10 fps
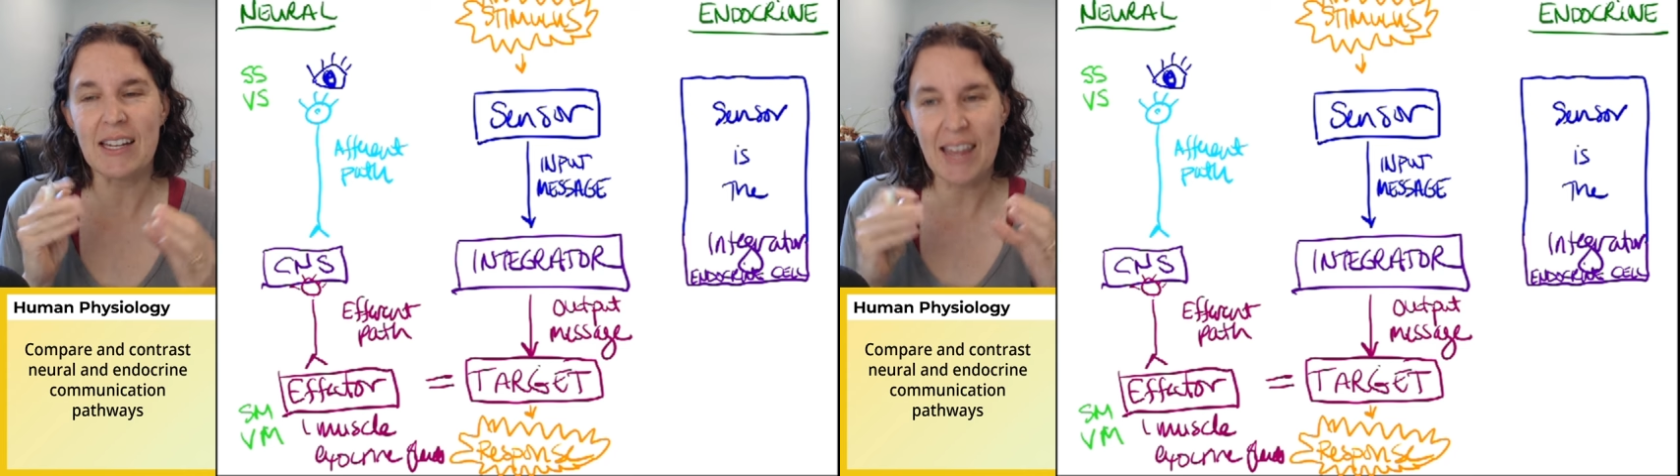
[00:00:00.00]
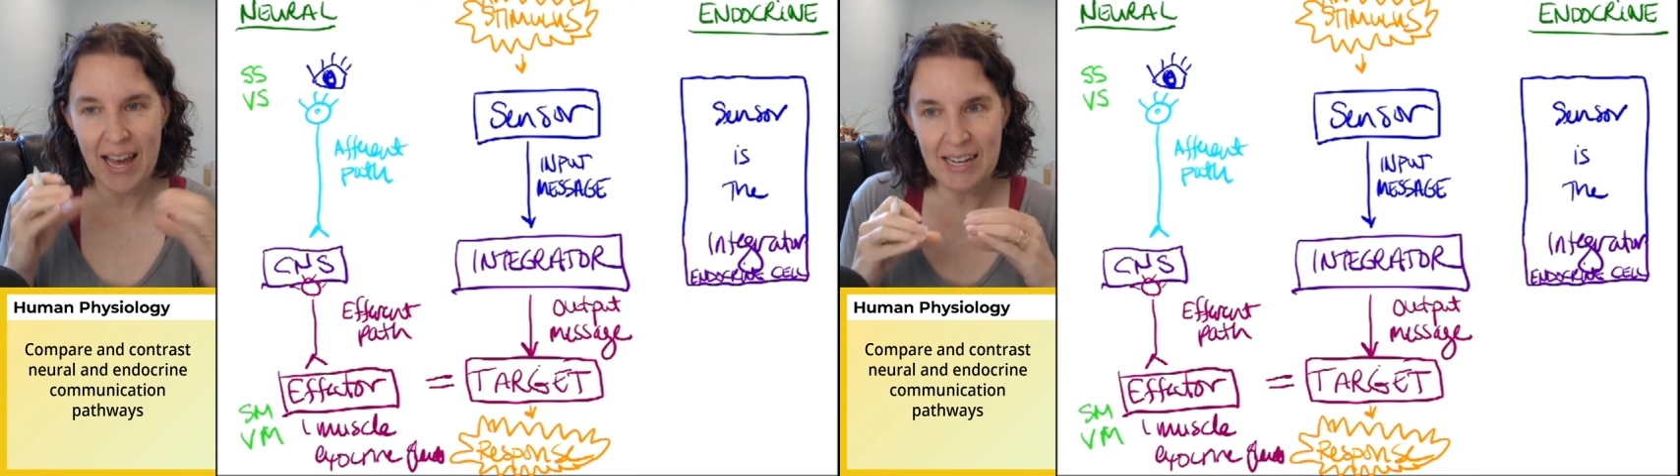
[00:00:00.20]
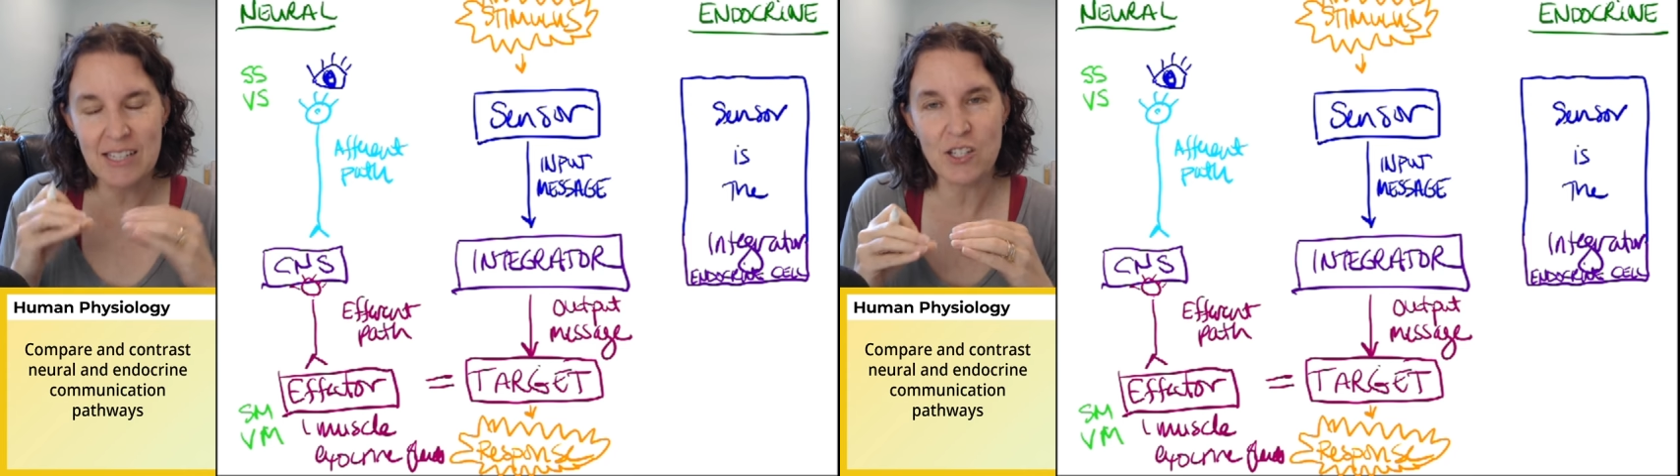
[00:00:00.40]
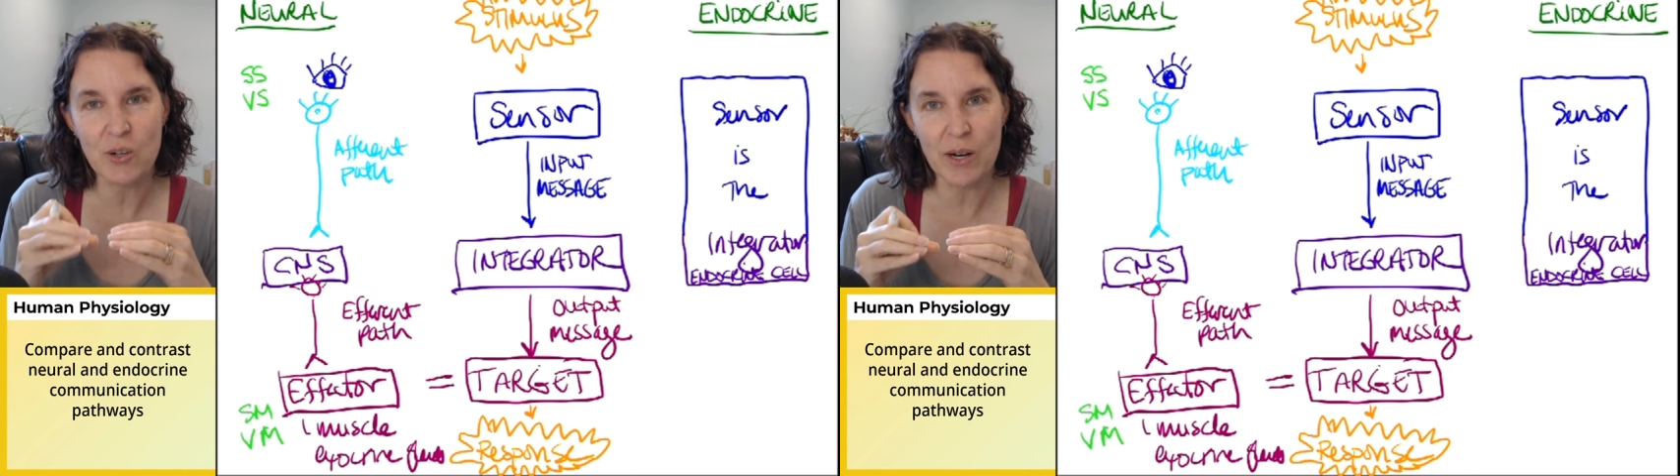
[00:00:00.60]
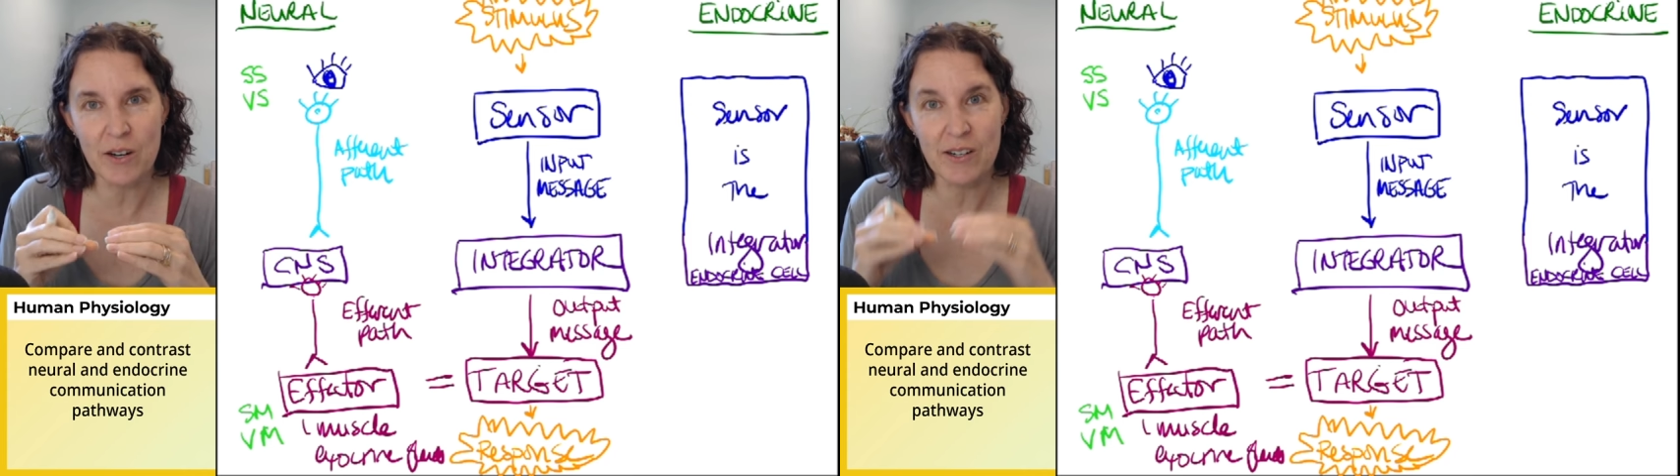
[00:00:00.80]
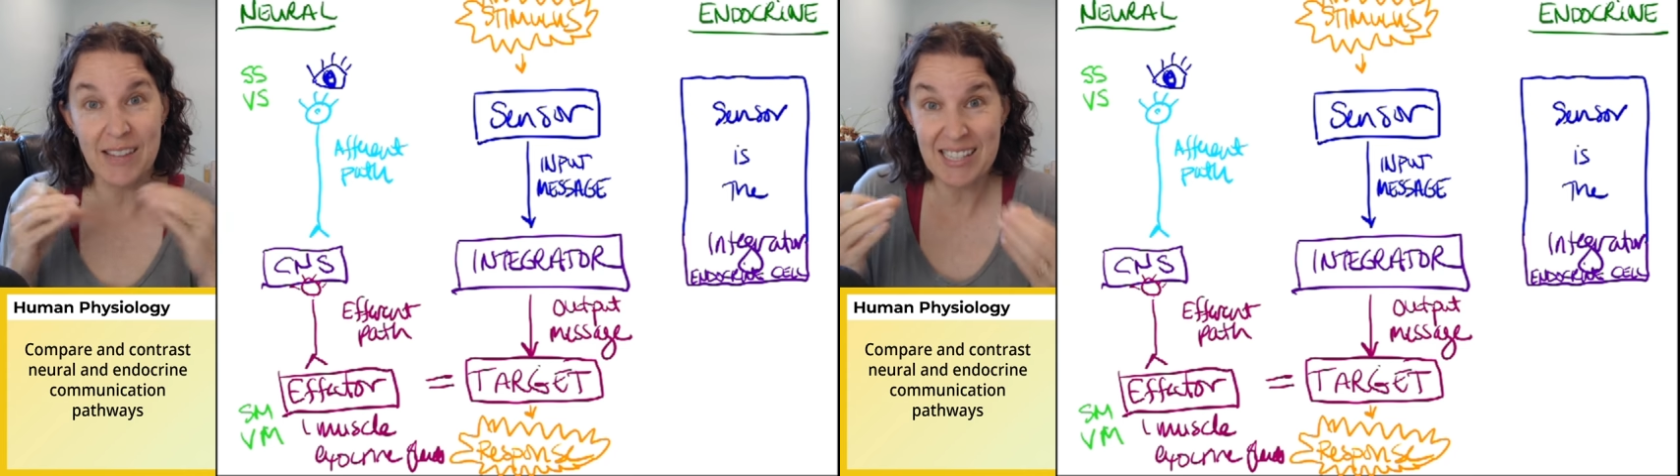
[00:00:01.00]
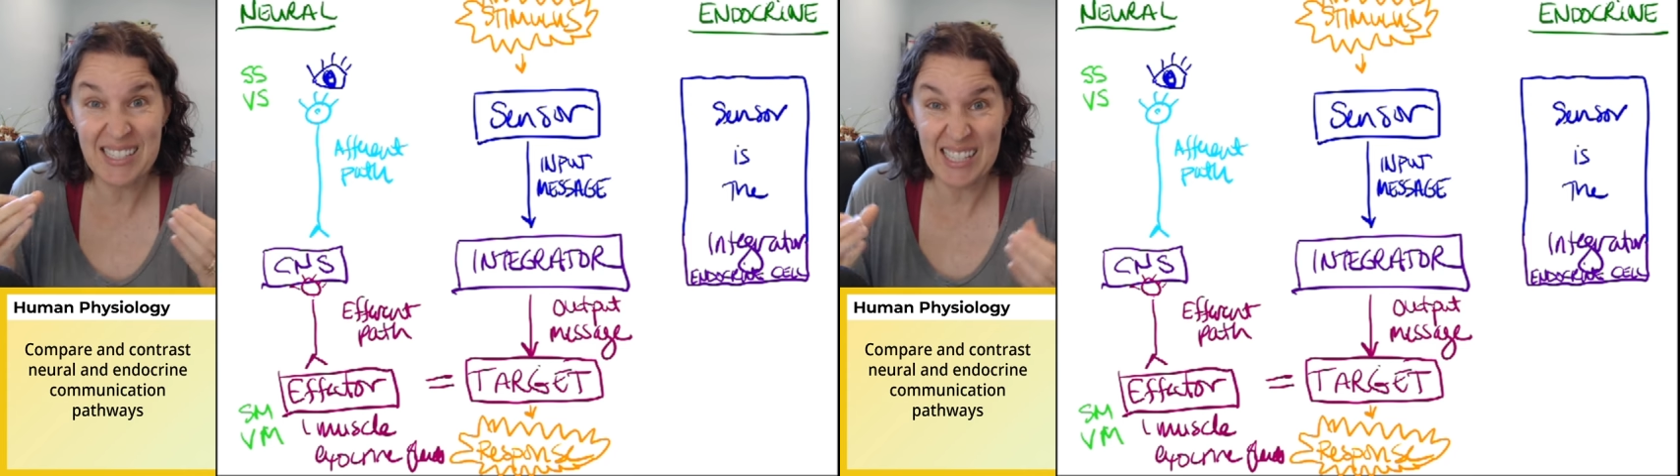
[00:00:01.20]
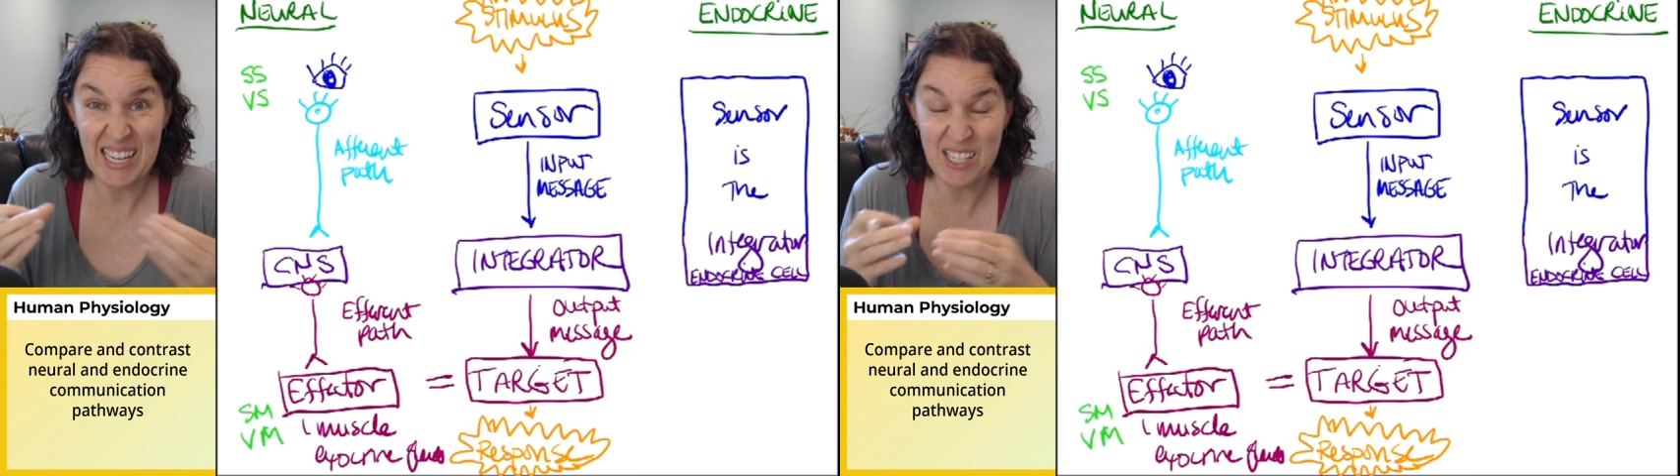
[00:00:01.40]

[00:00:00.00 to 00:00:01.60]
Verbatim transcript: that integrator, that's the